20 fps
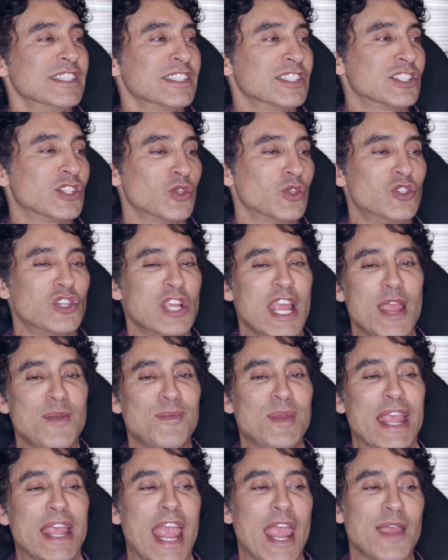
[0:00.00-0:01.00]
So
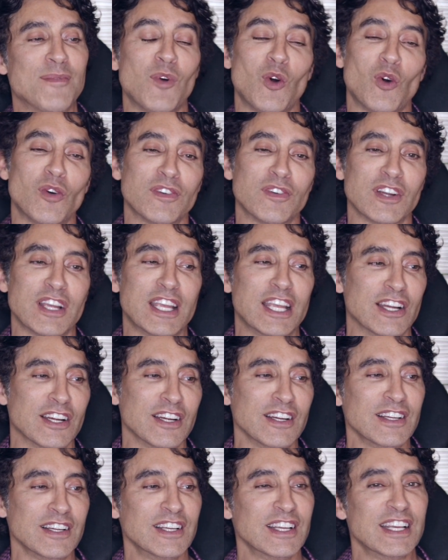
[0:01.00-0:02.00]
Jamie came over
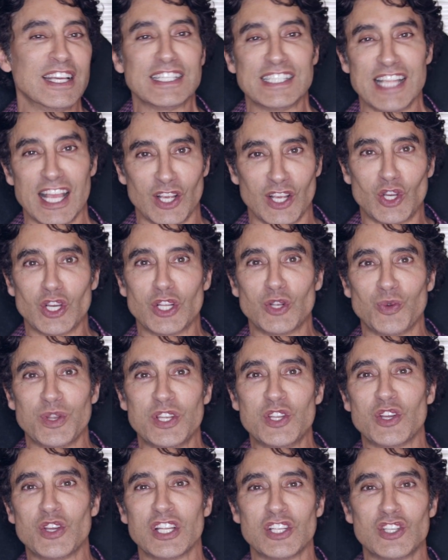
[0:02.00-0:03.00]
here. Isn't that good
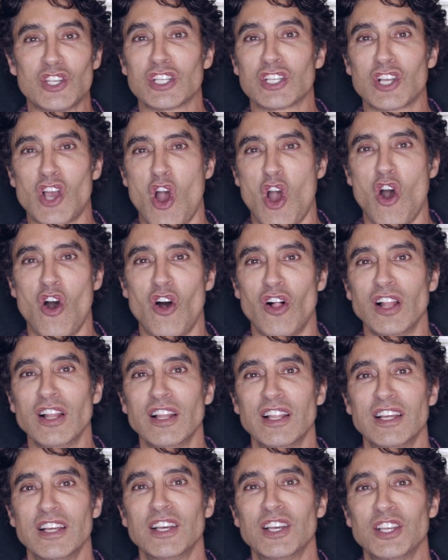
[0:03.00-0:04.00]
when you can just
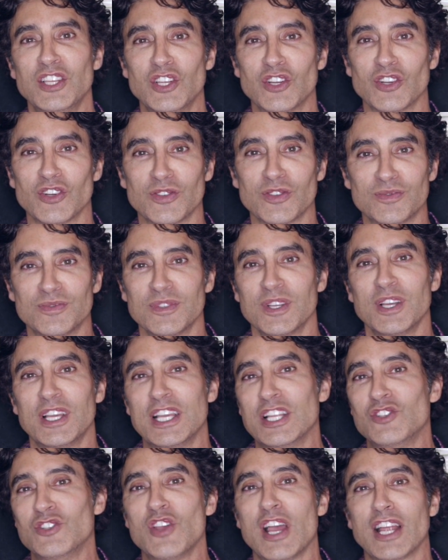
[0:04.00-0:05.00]
call your
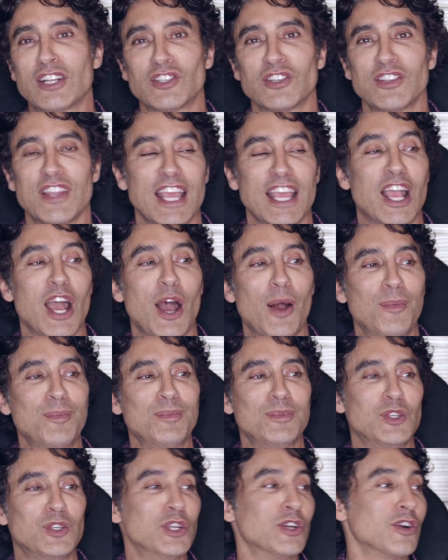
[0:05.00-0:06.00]
injector and they
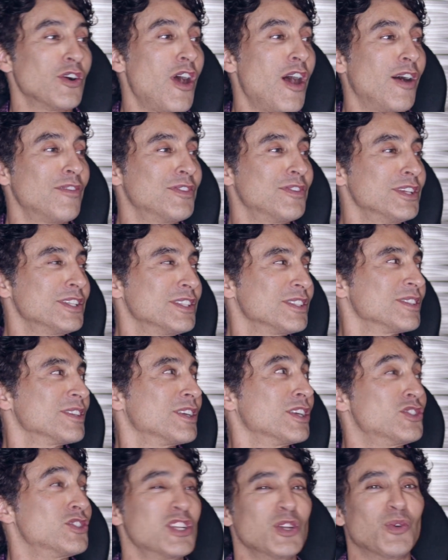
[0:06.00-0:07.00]
come to your office?
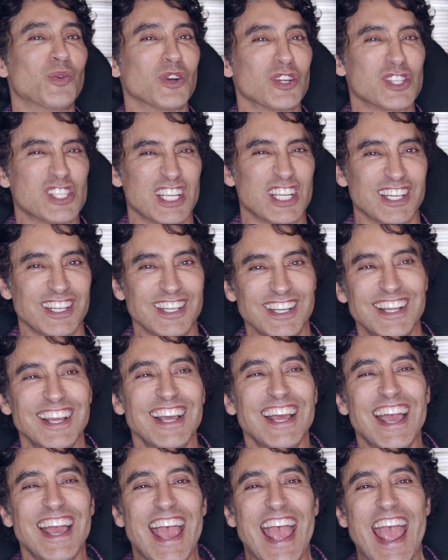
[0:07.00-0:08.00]
Because she works here.
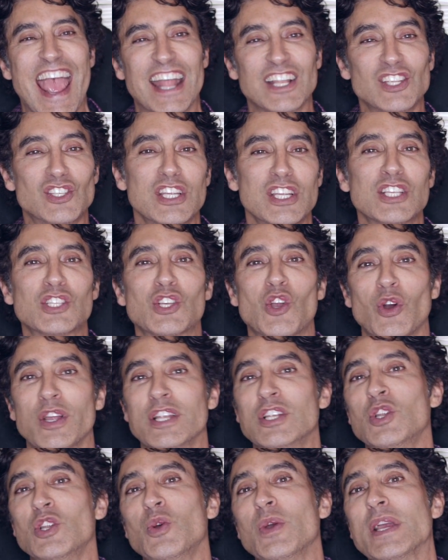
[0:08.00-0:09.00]
And she's
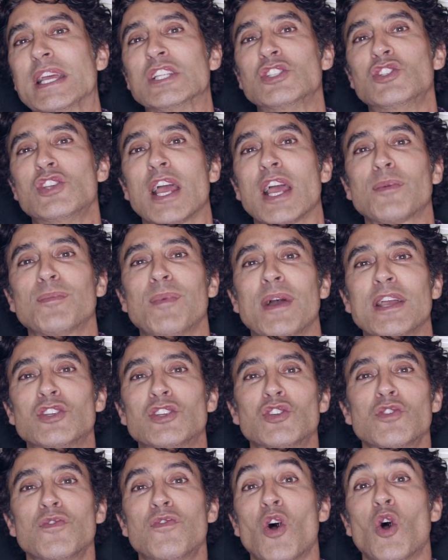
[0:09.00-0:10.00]
going to inject my
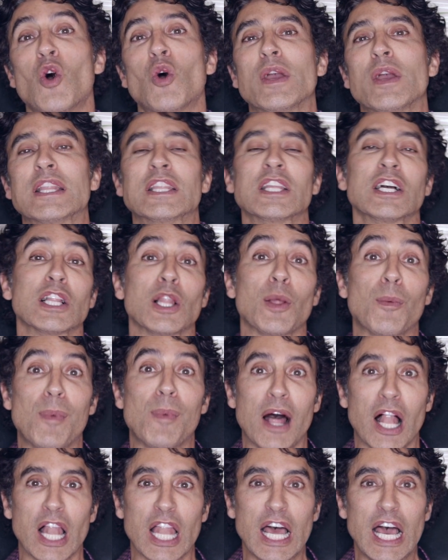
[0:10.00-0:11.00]
Jeuveau in the
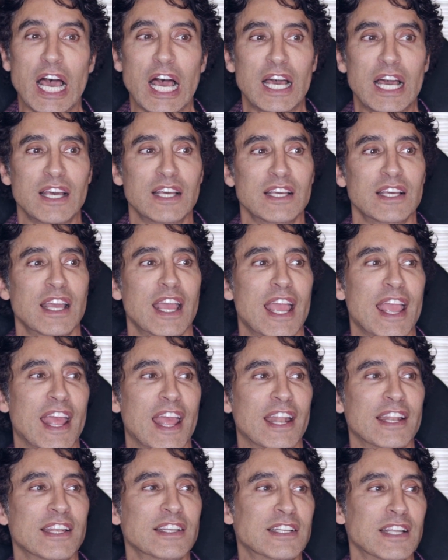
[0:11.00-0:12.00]
glabella.
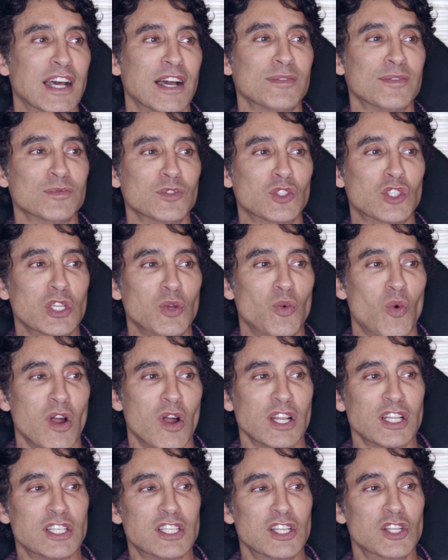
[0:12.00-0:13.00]
And um, she
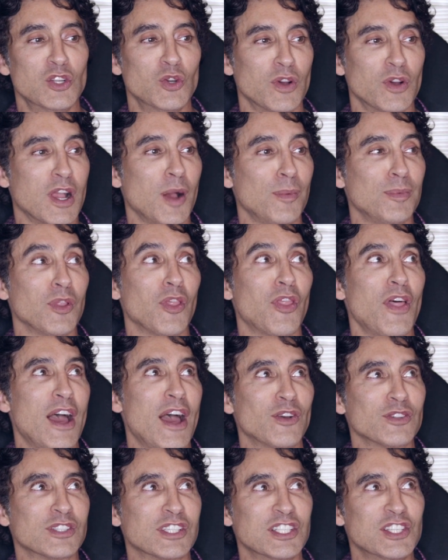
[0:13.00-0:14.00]
wanted to do a couple
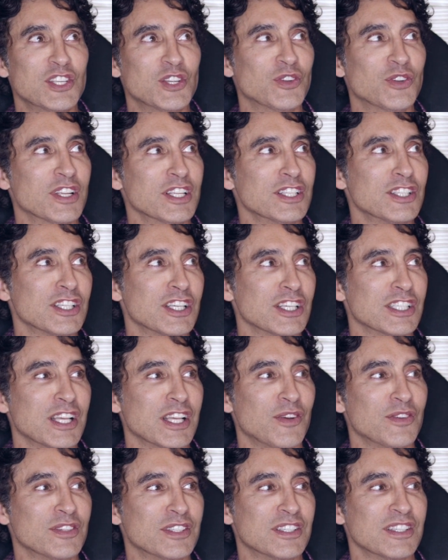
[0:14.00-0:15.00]
thousand units because
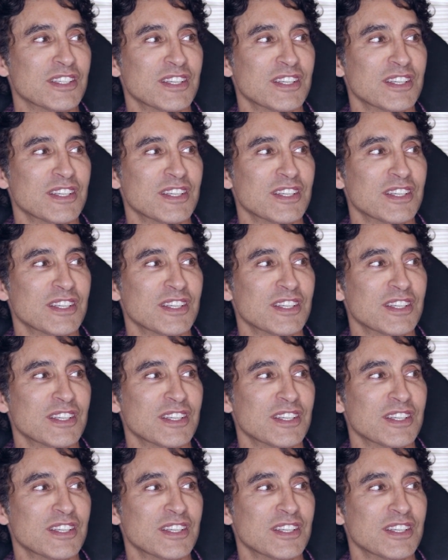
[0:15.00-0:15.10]
I was